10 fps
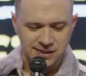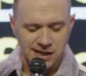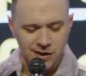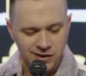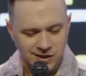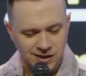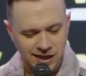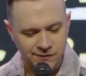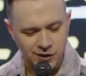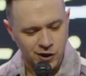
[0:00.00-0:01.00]
and you
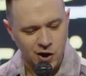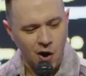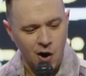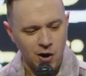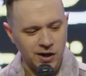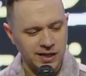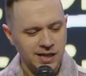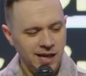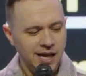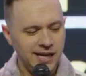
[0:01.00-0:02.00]
live in your car. And,
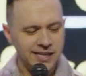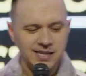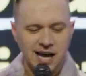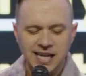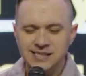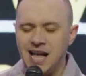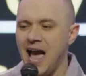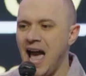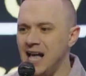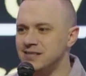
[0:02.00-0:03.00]
and he's, not, he's not
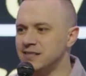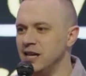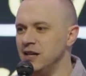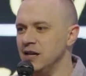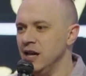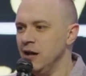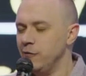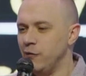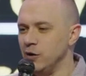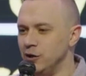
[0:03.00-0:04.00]
asking
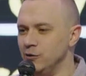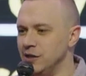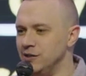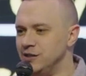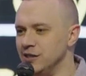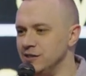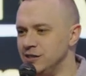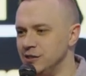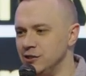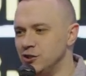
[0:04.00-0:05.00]
for you to, to,
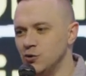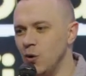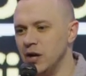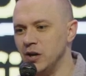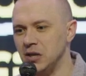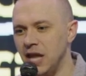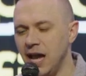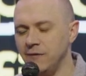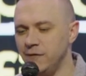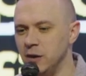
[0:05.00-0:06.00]
to destroy your
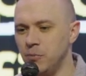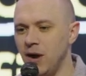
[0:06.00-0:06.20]
life in the